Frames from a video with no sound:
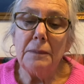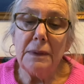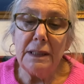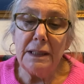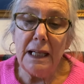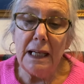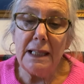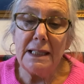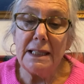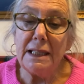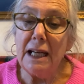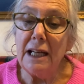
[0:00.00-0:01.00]
Today's
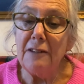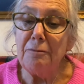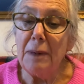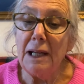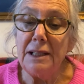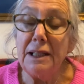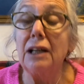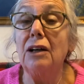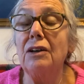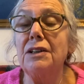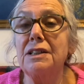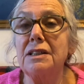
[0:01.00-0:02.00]
the day of
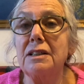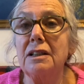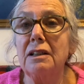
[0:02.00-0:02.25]
Pentecost.